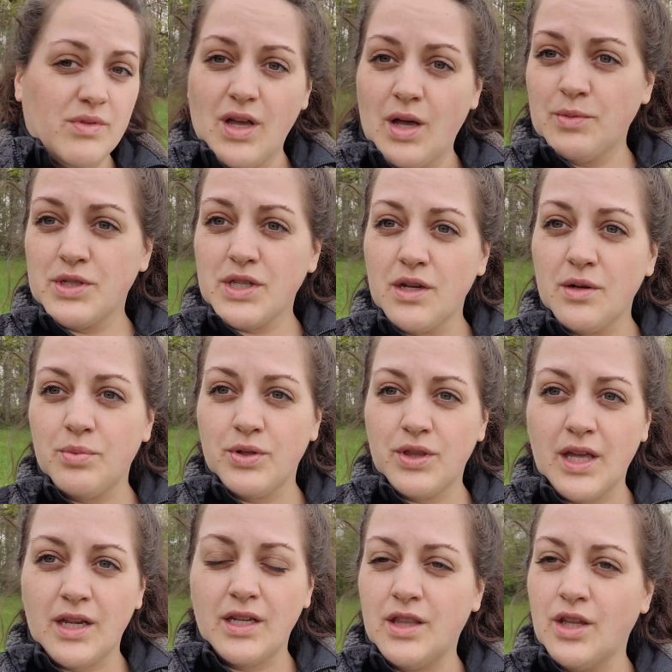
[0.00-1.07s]
I'm just gonna put
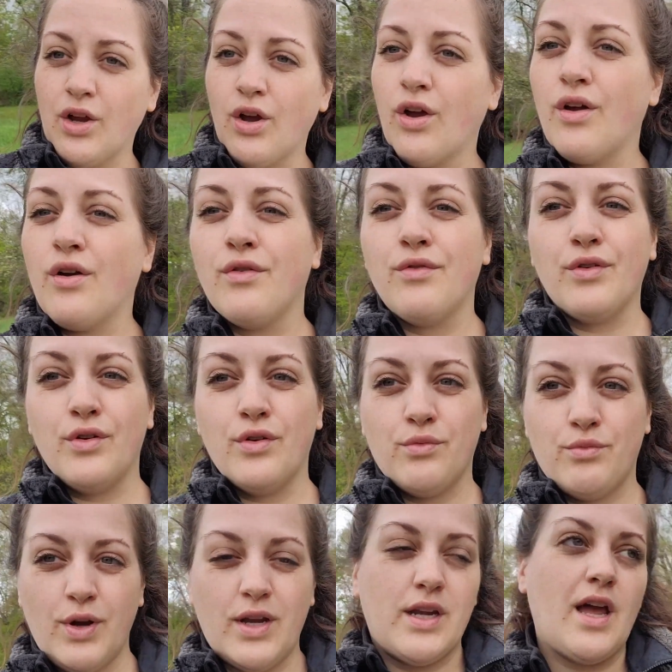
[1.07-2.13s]
that in there for
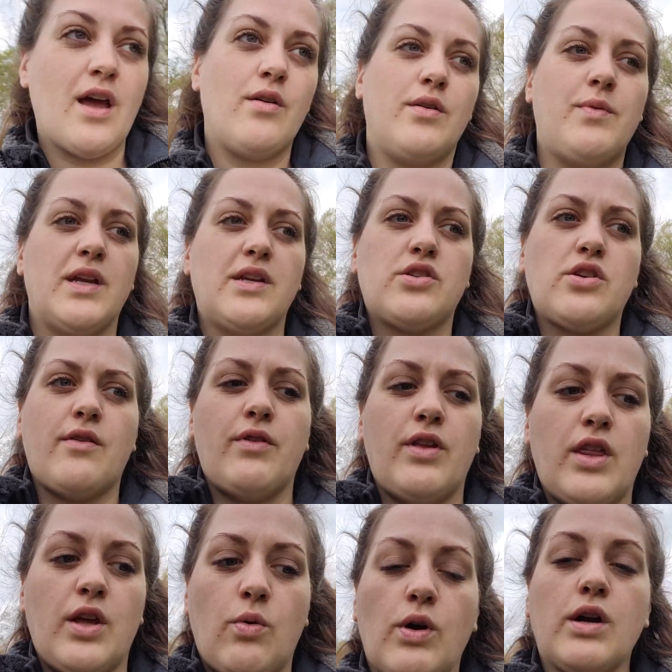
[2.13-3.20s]
right now to make sure
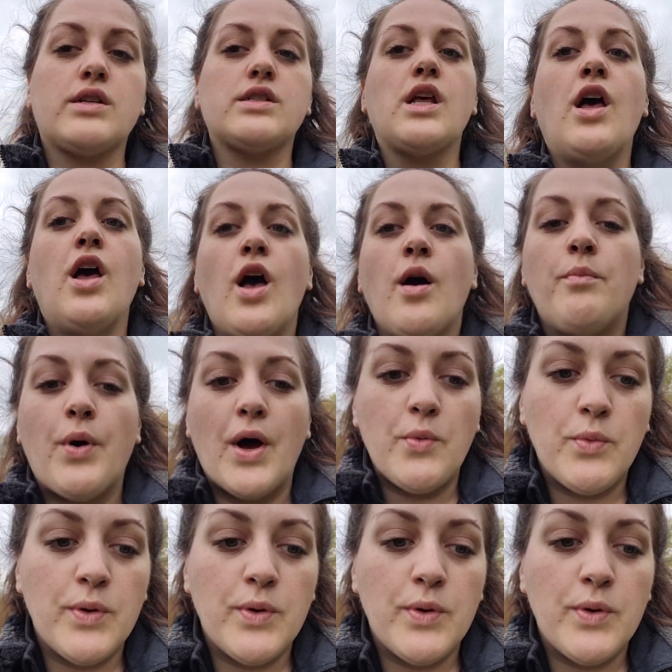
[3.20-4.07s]
everything works, but